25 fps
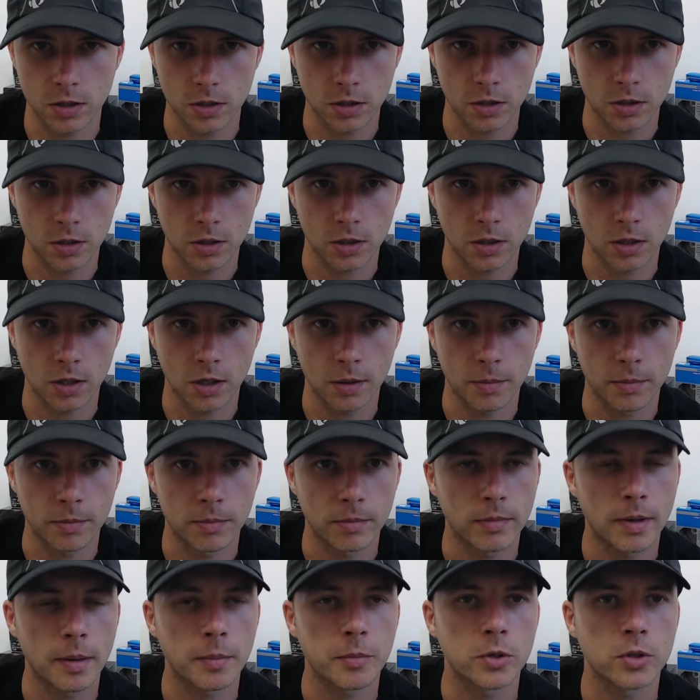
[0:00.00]

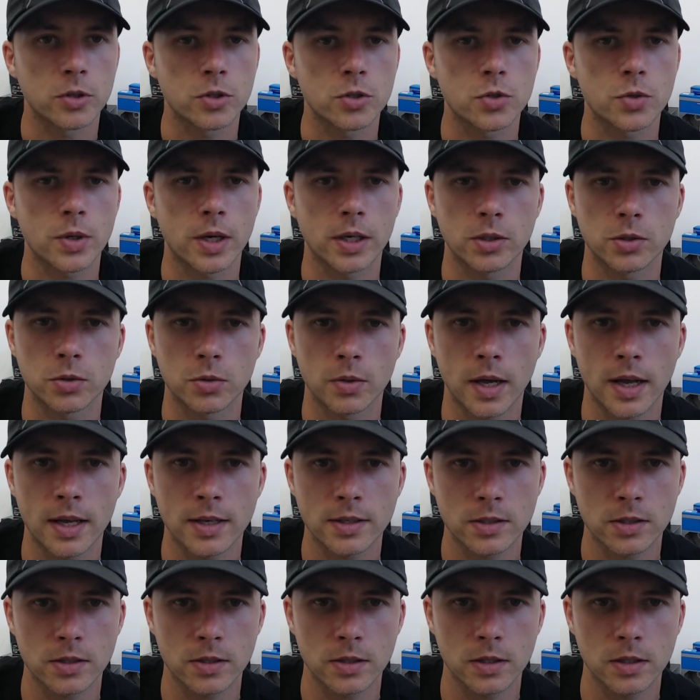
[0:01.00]
I'm going to try to
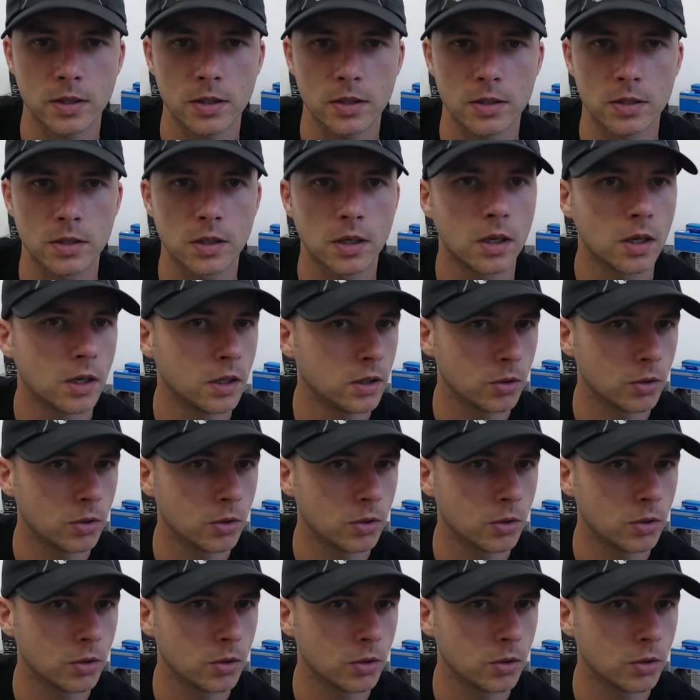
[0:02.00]
answer these.